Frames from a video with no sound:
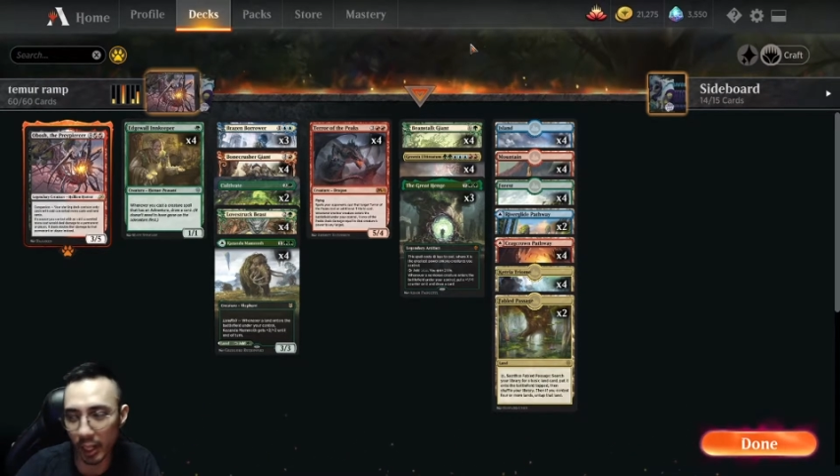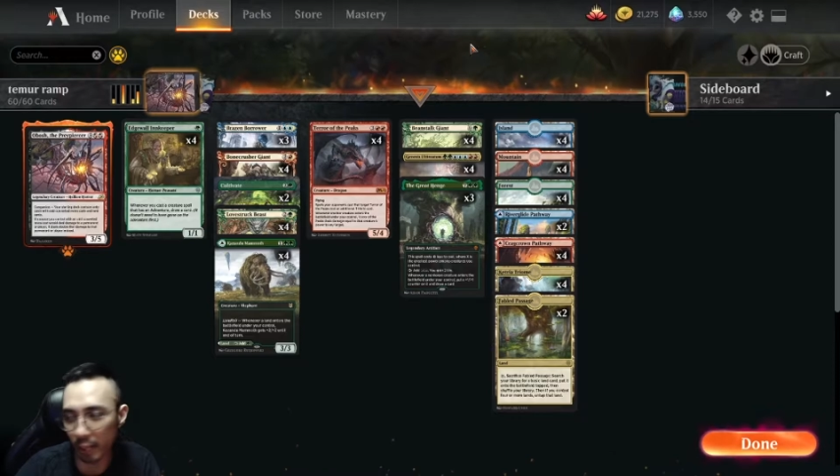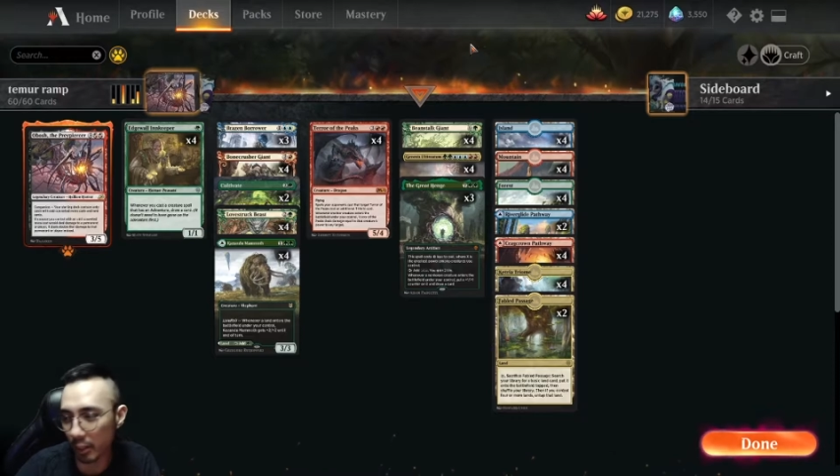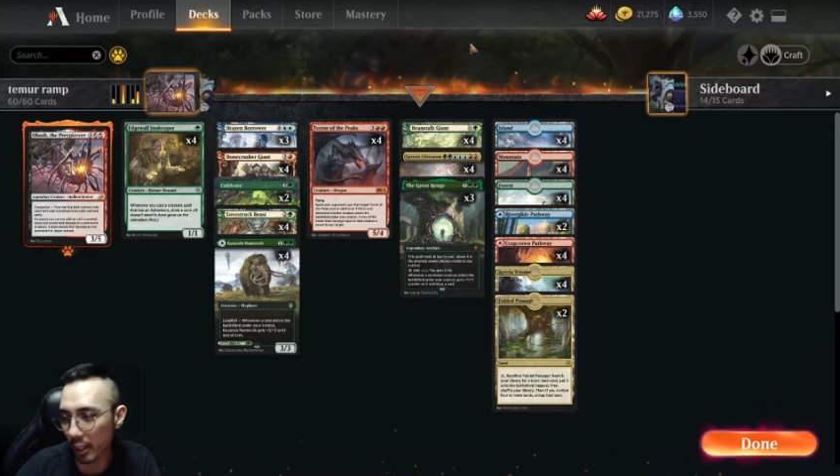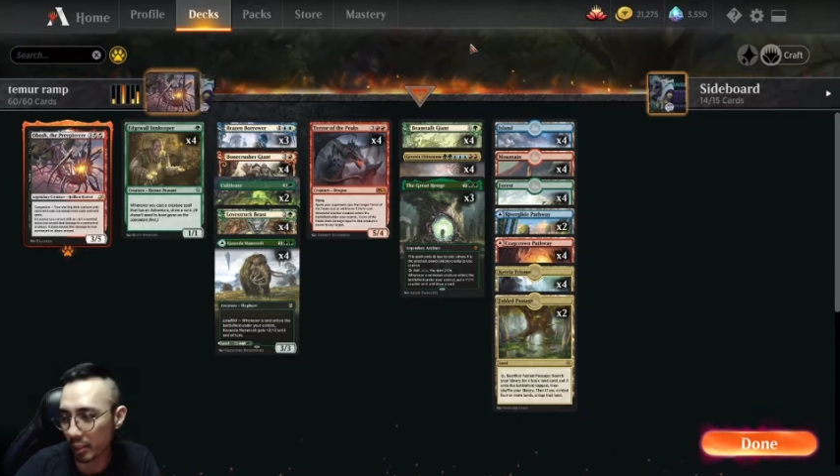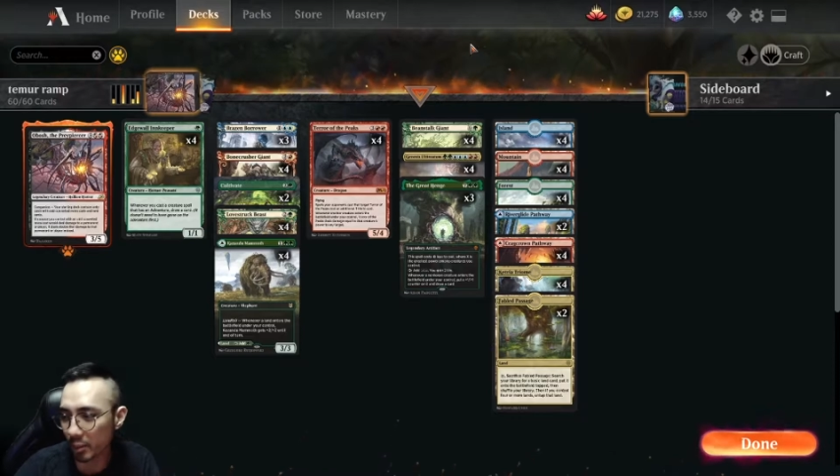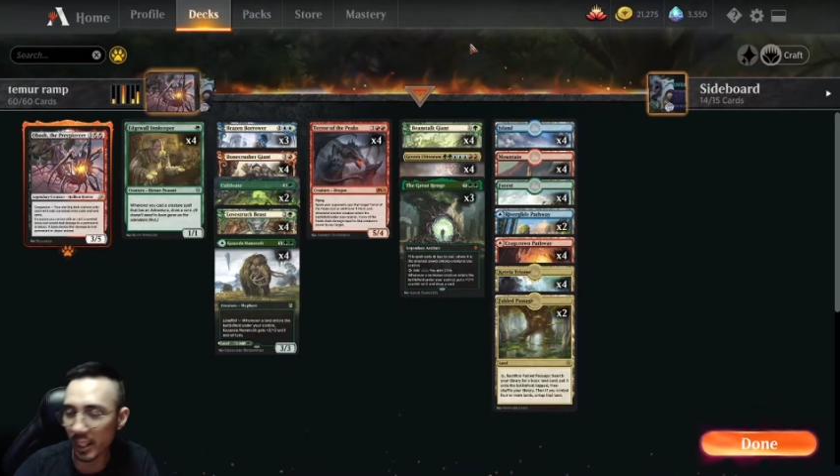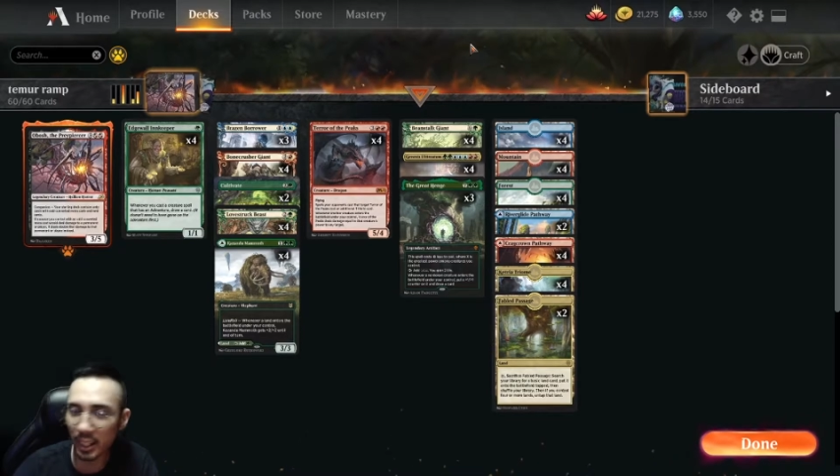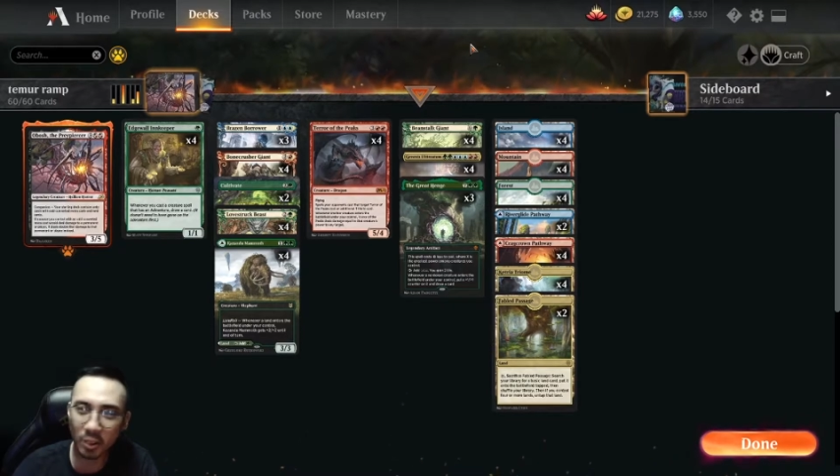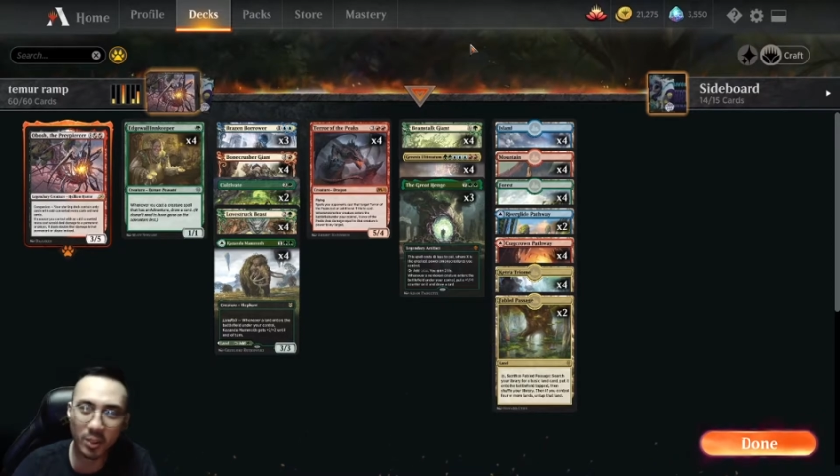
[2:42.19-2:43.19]
I don't
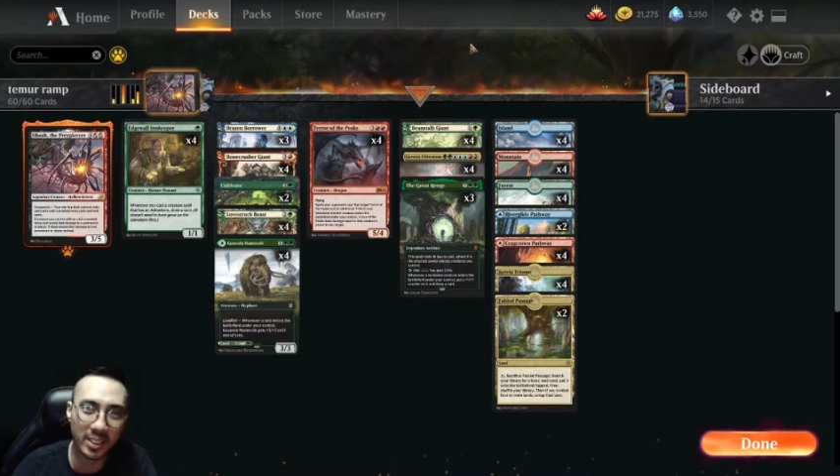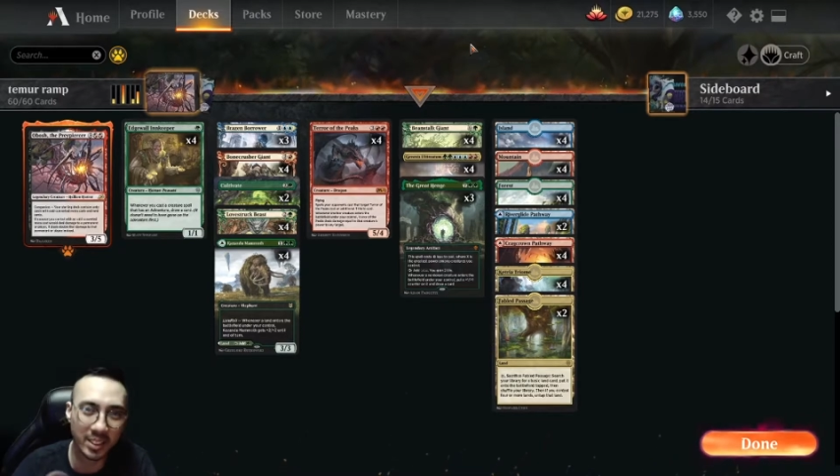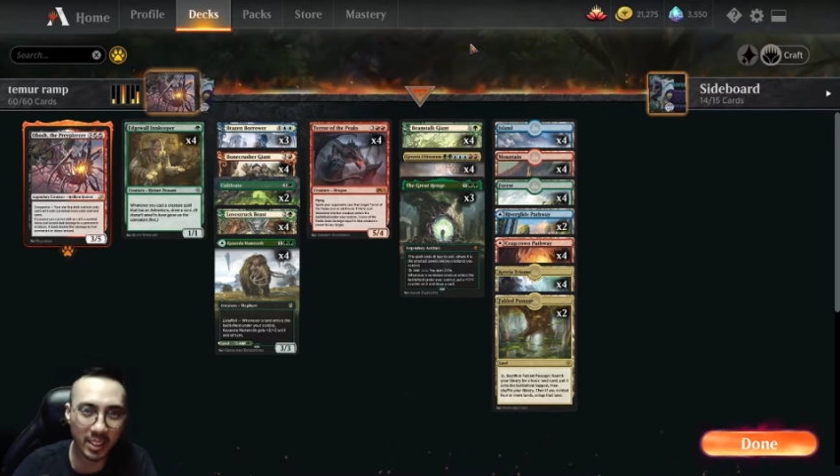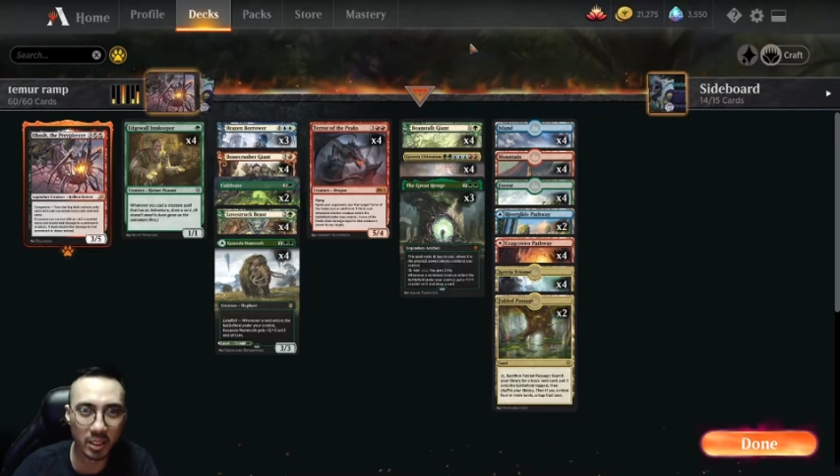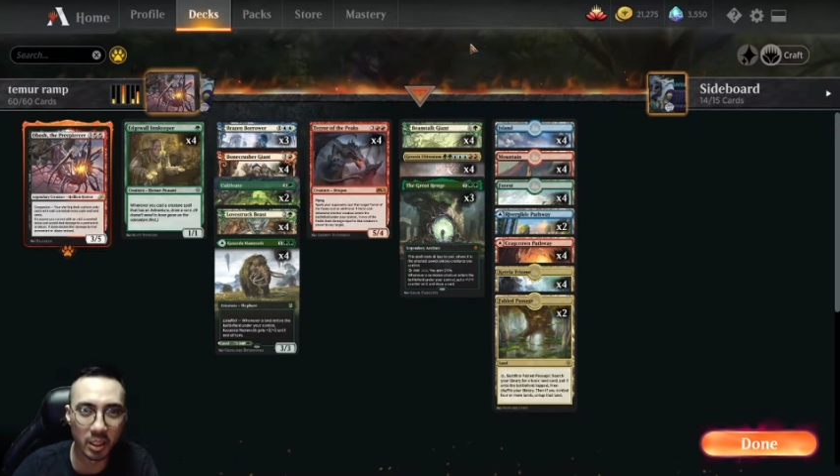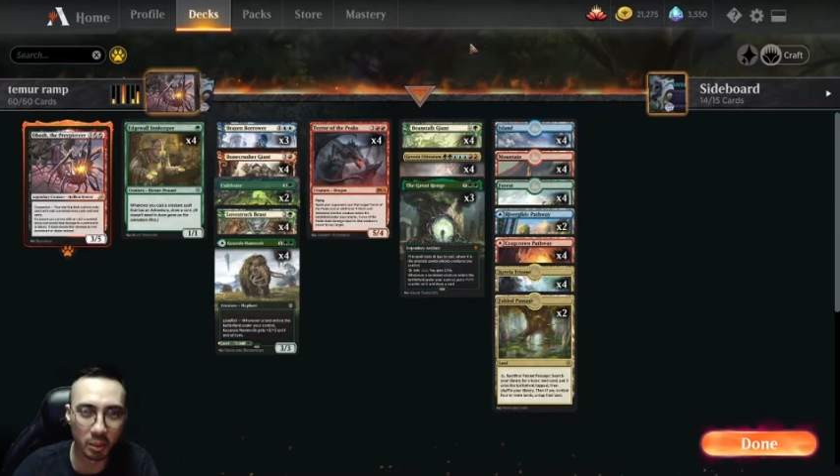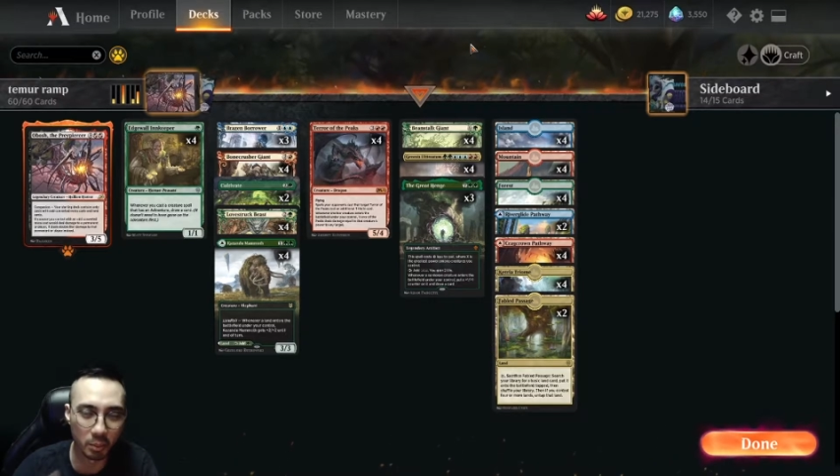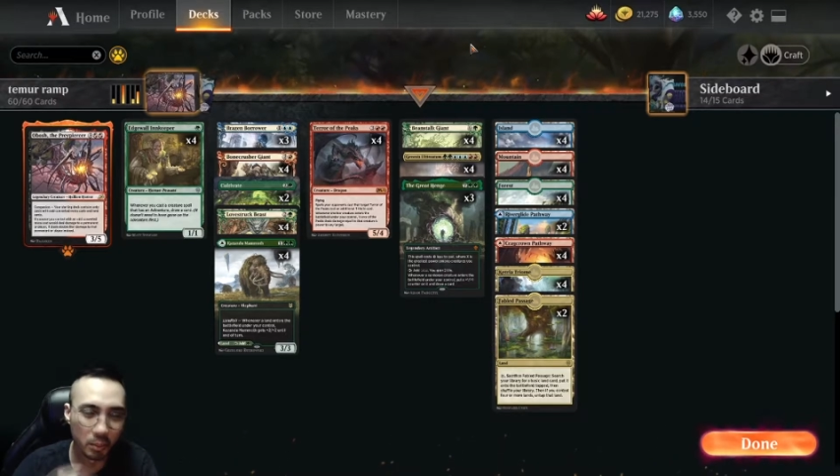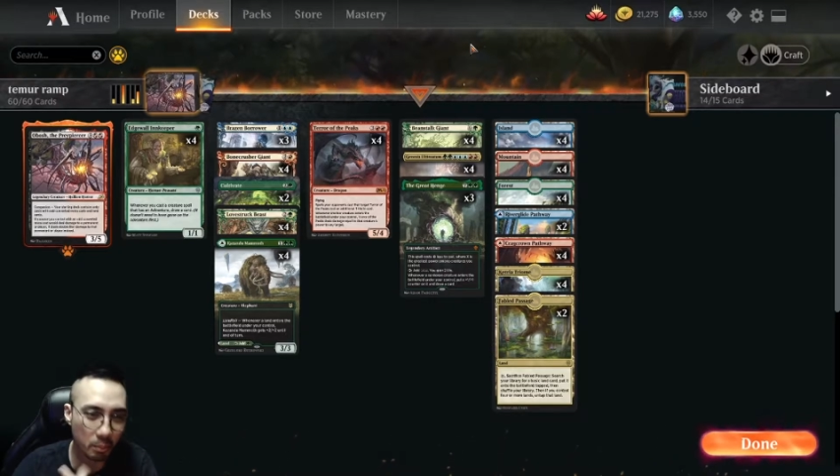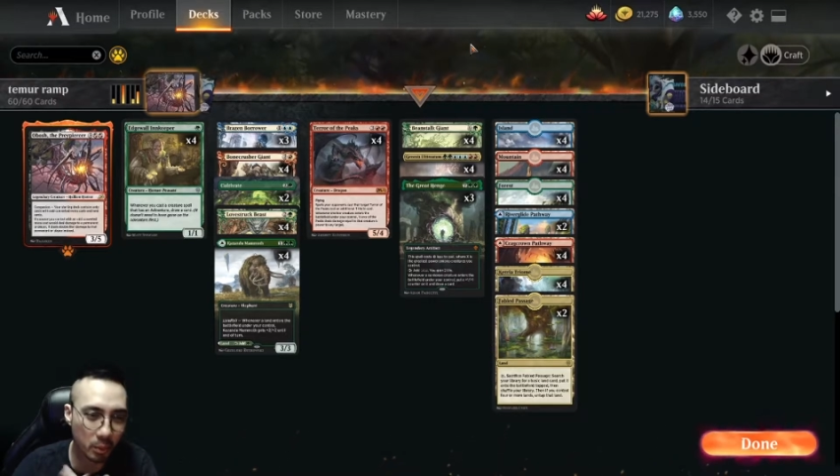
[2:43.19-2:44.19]
want to say unstable
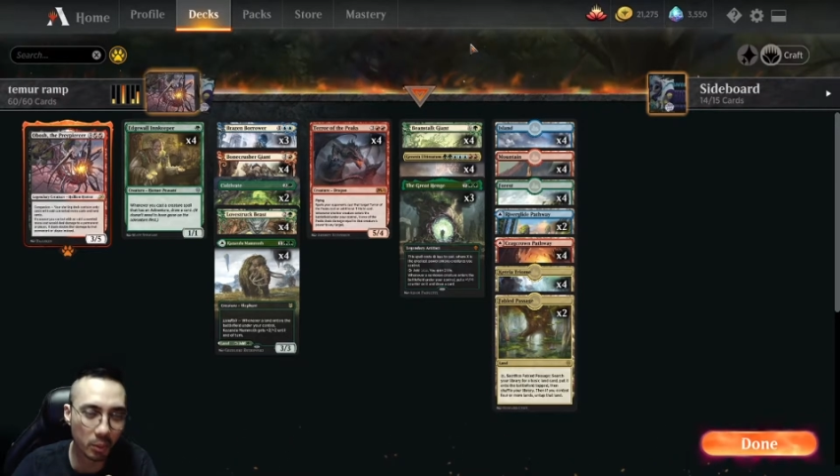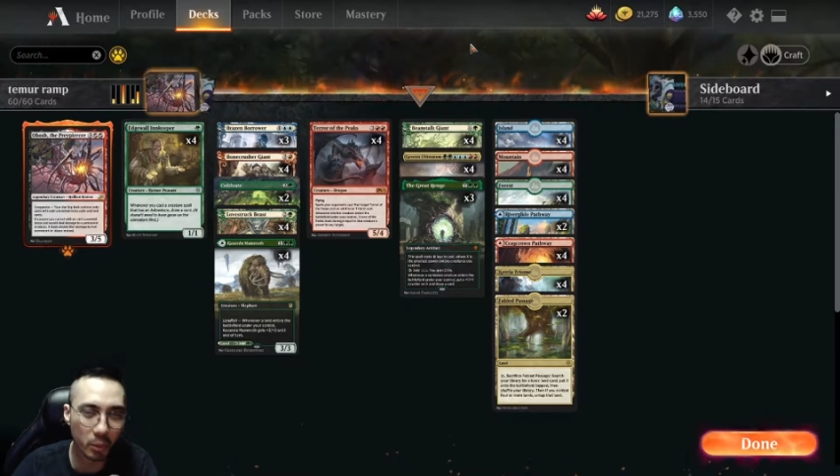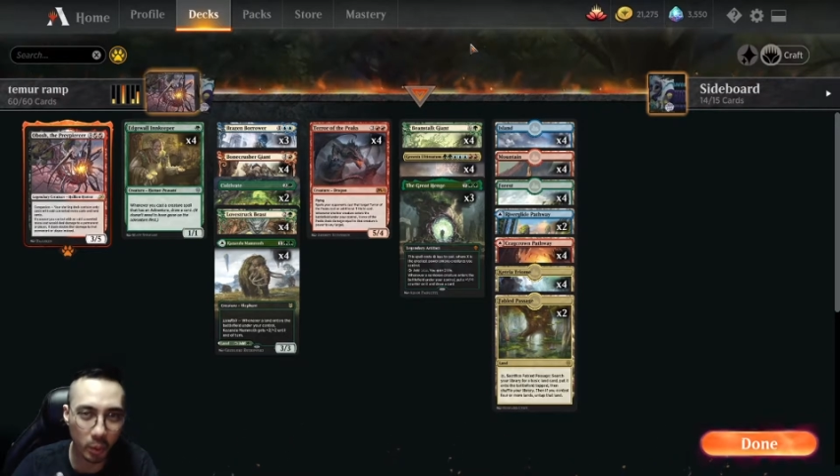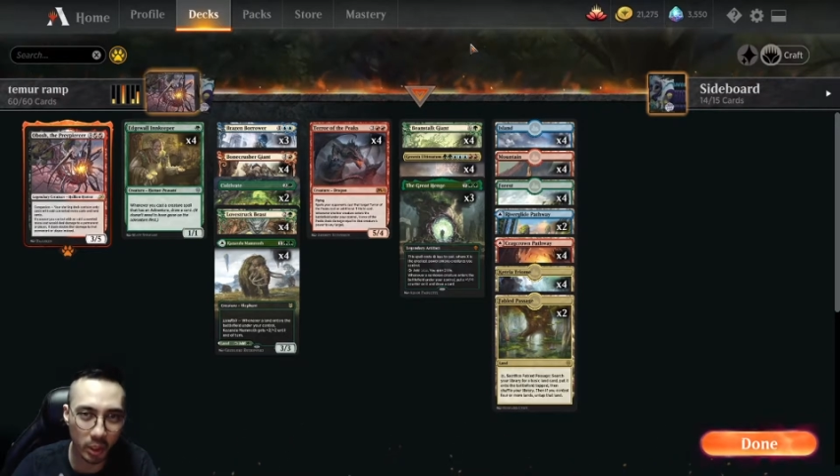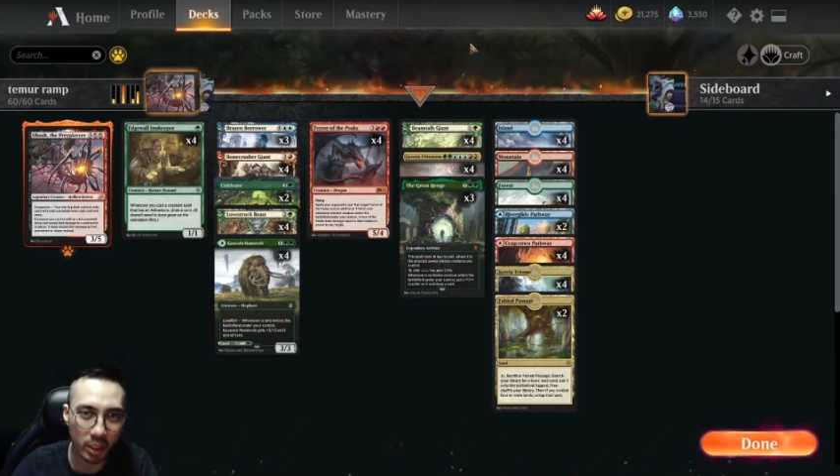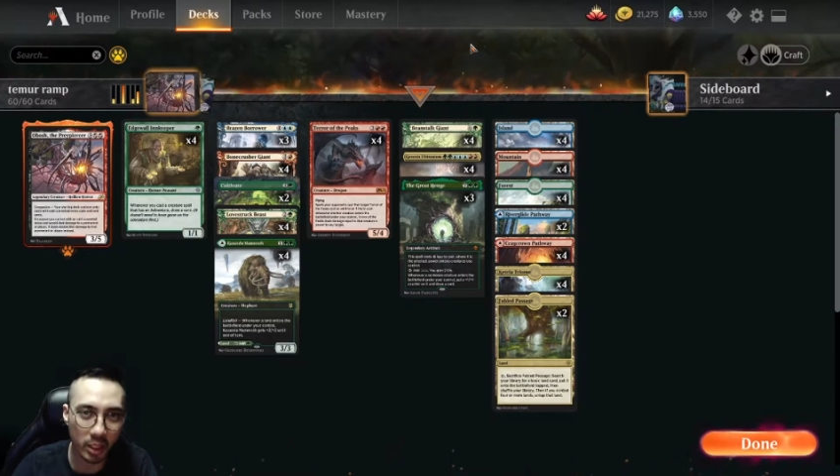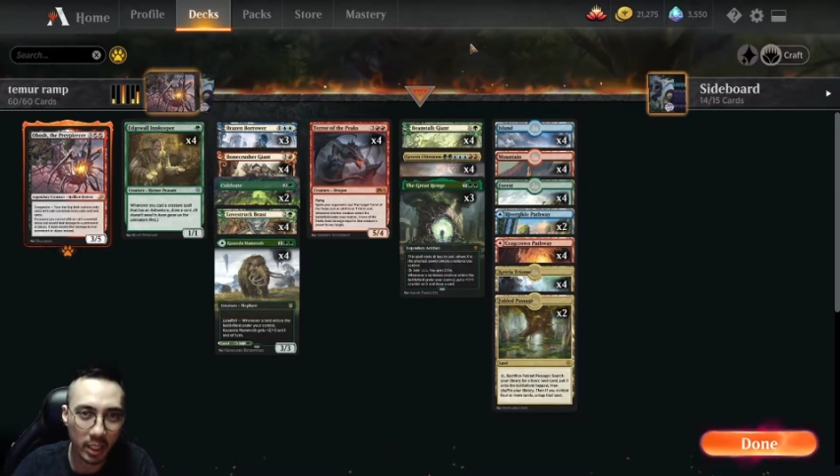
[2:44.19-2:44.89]
people who are